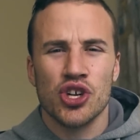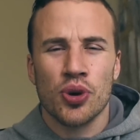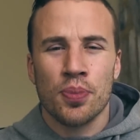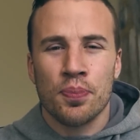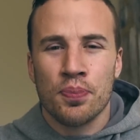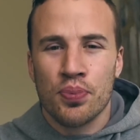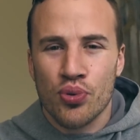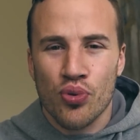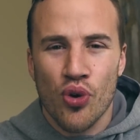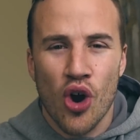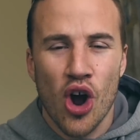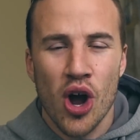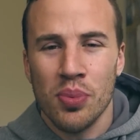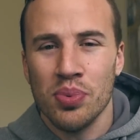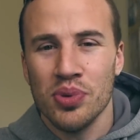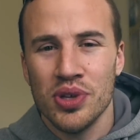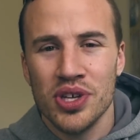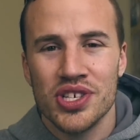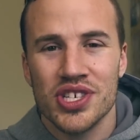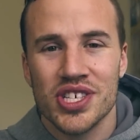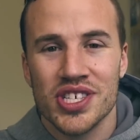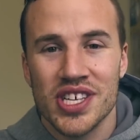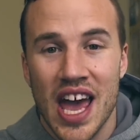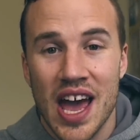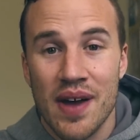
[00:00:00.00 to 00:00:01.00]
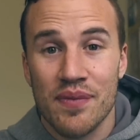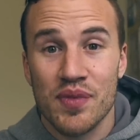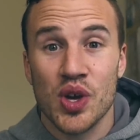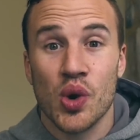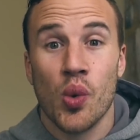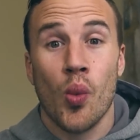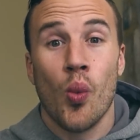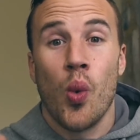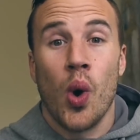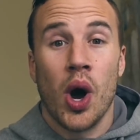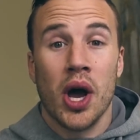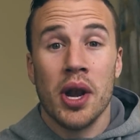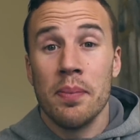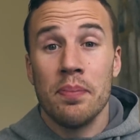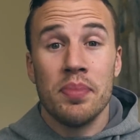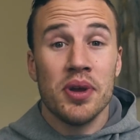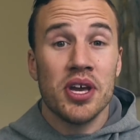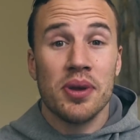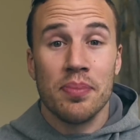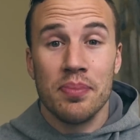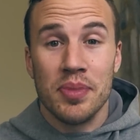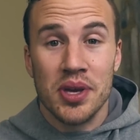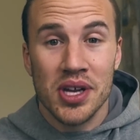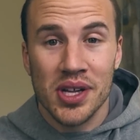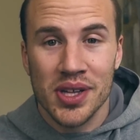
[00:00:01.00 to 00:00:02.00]
you're probably just having one
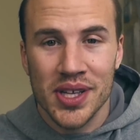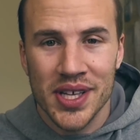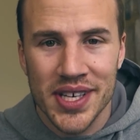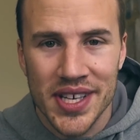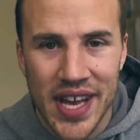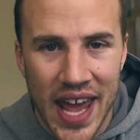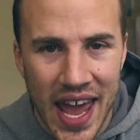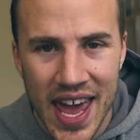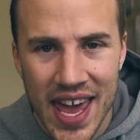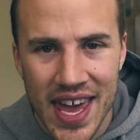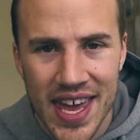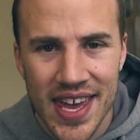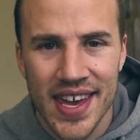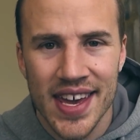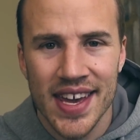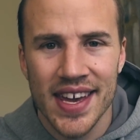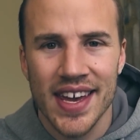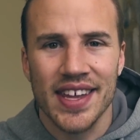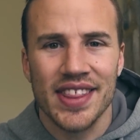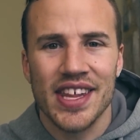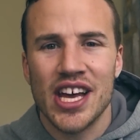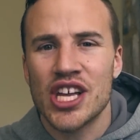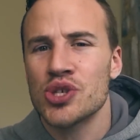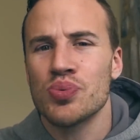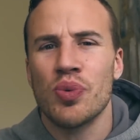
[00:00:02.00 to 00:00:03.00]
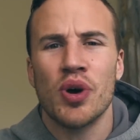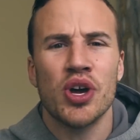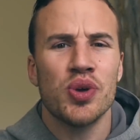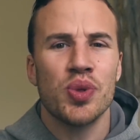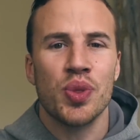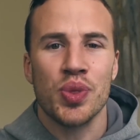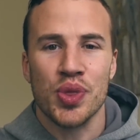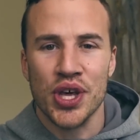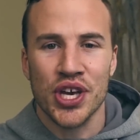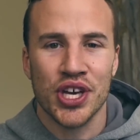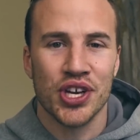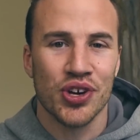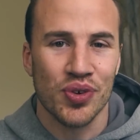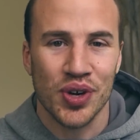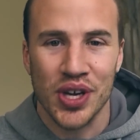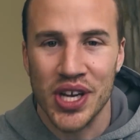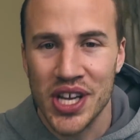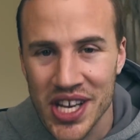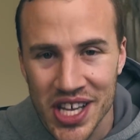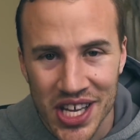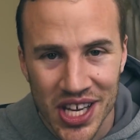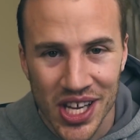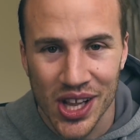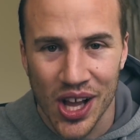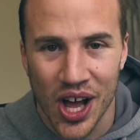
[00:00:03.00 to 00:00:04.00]
big meal a day, and that's why you think you're
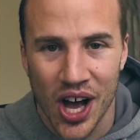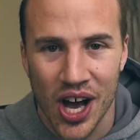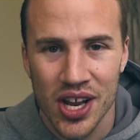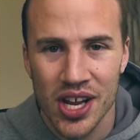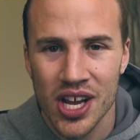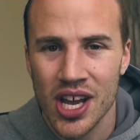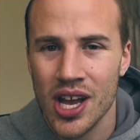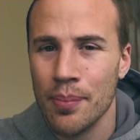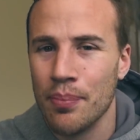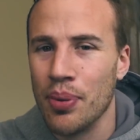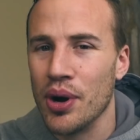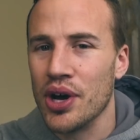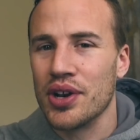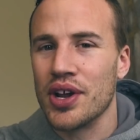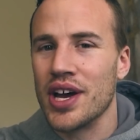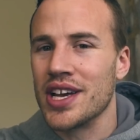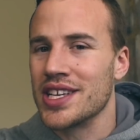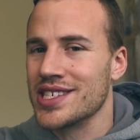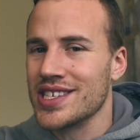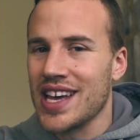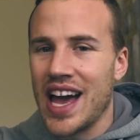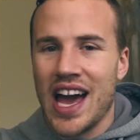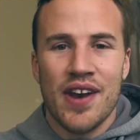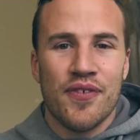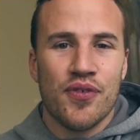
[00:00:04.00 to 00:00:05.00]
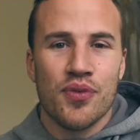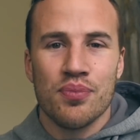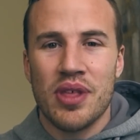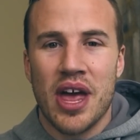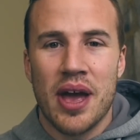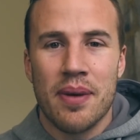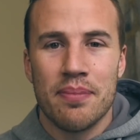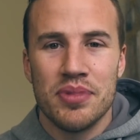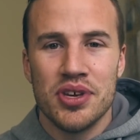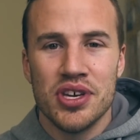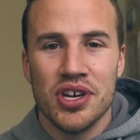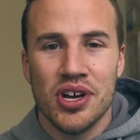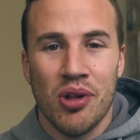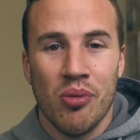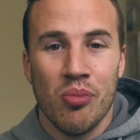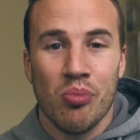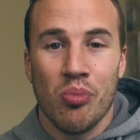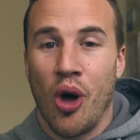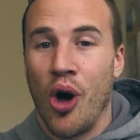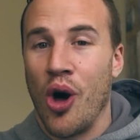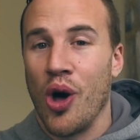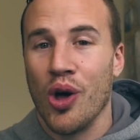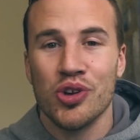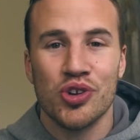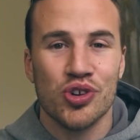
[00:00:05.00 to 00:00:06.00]
eating a lot, but aside from that meal,
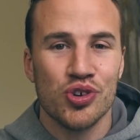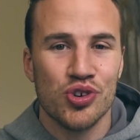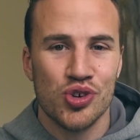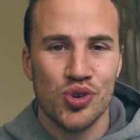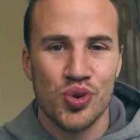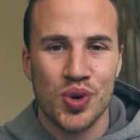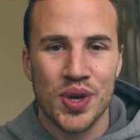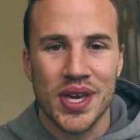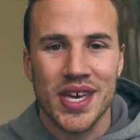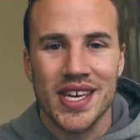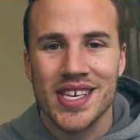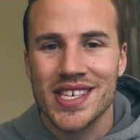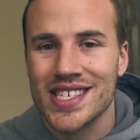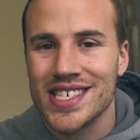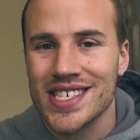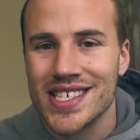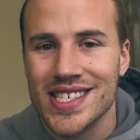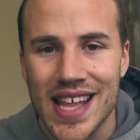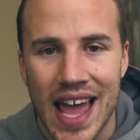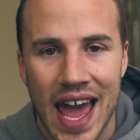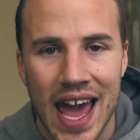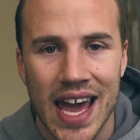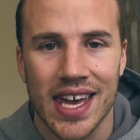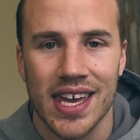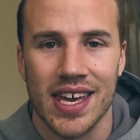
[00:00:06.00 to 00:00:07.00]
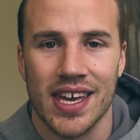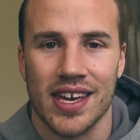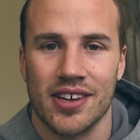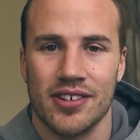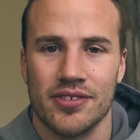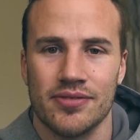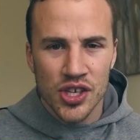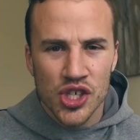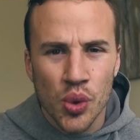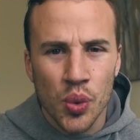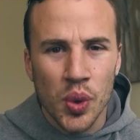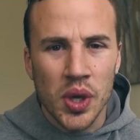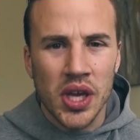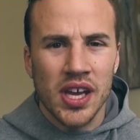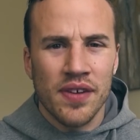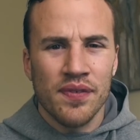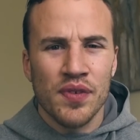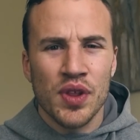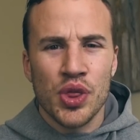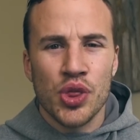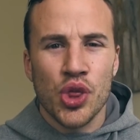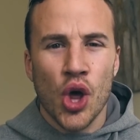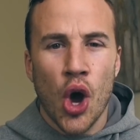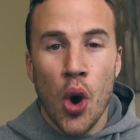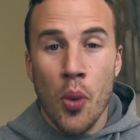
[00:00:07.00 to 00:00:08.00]
all you're doing is snacking. So
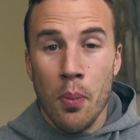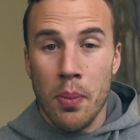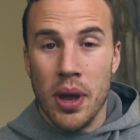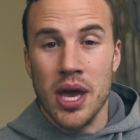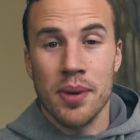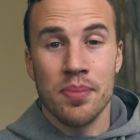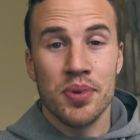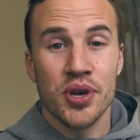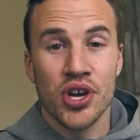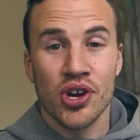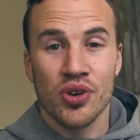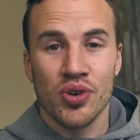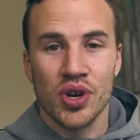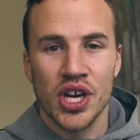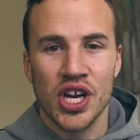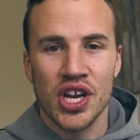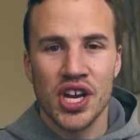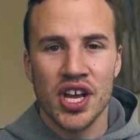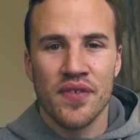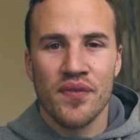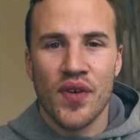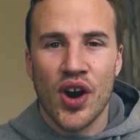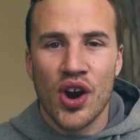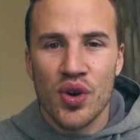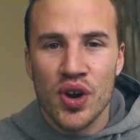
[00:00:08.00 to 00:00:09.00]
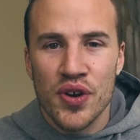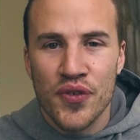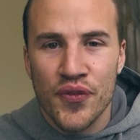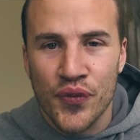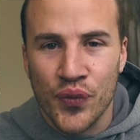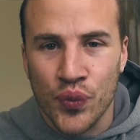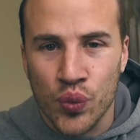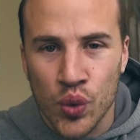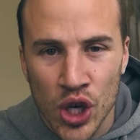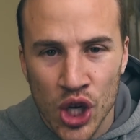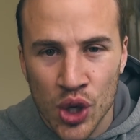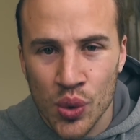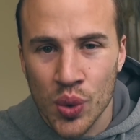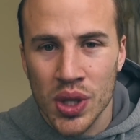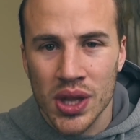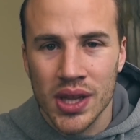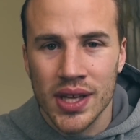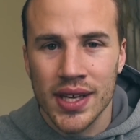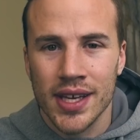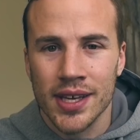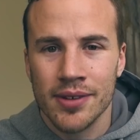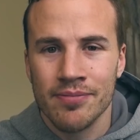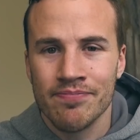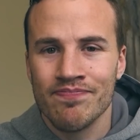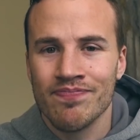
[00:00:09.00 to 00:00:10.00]
even though maybe you're eating very
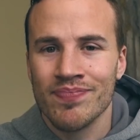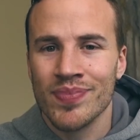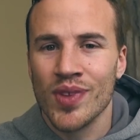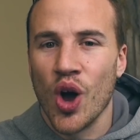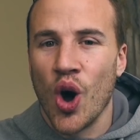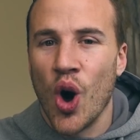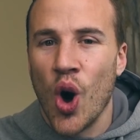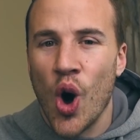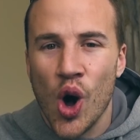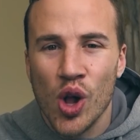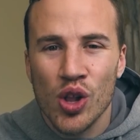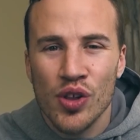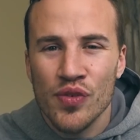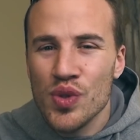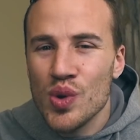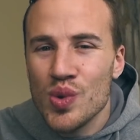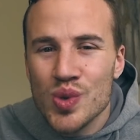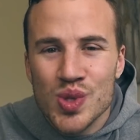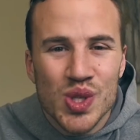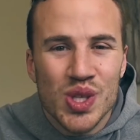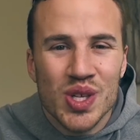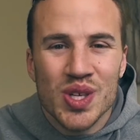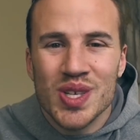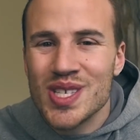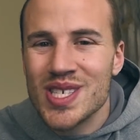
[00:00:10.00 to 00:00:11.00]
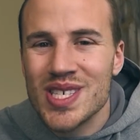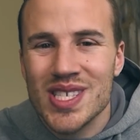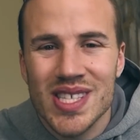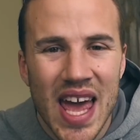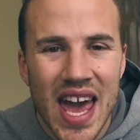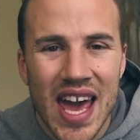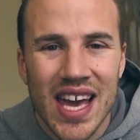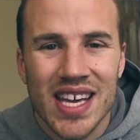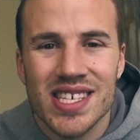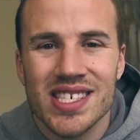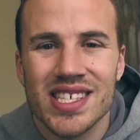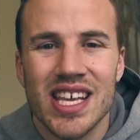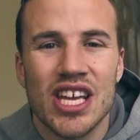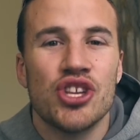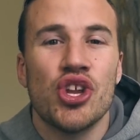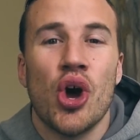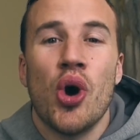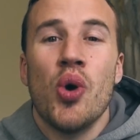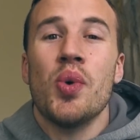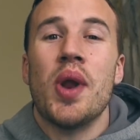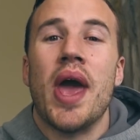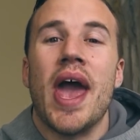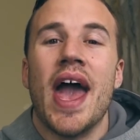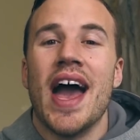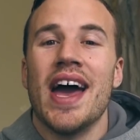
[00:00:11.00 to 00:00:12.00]
frequently, all of those little snacks, they
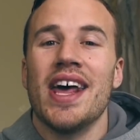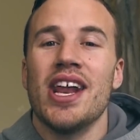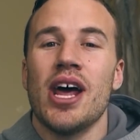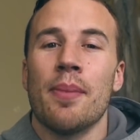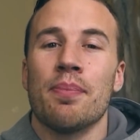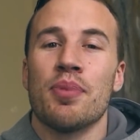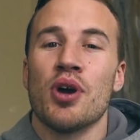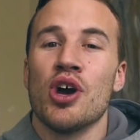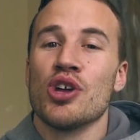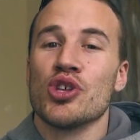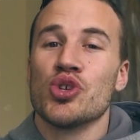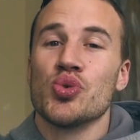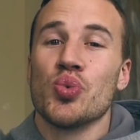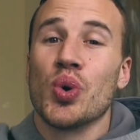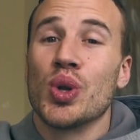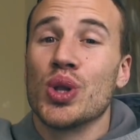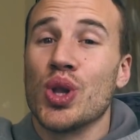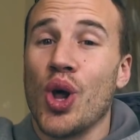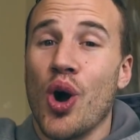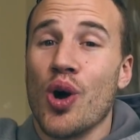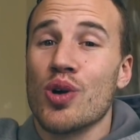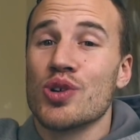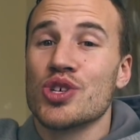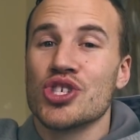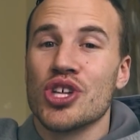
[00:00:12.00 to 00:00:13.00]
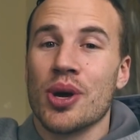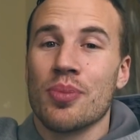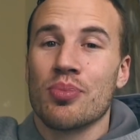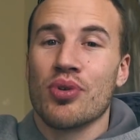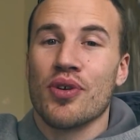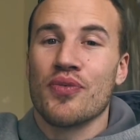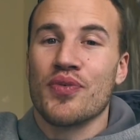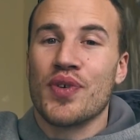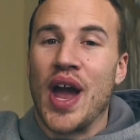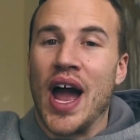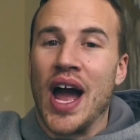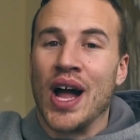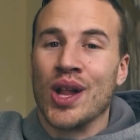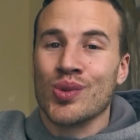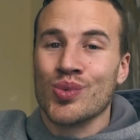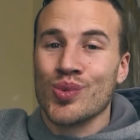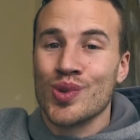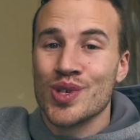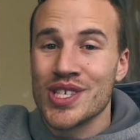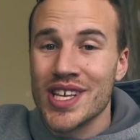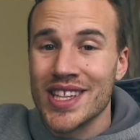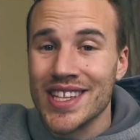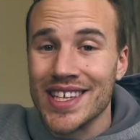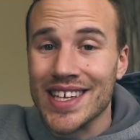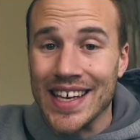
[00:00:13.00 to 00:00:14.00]
don't add up to a large number of
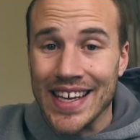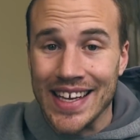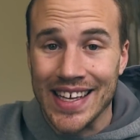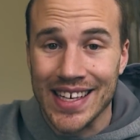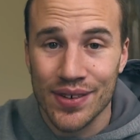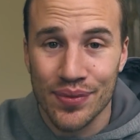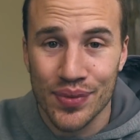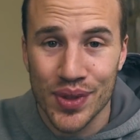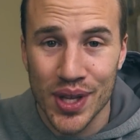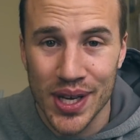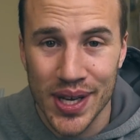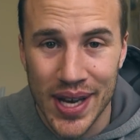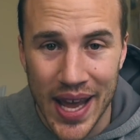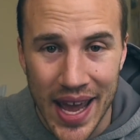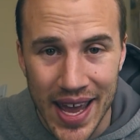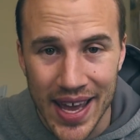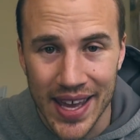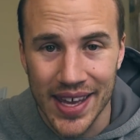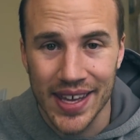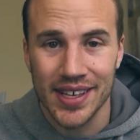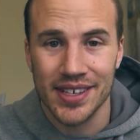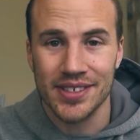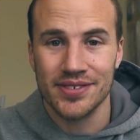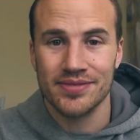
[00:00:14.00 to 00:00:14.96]
calories at the end of the day.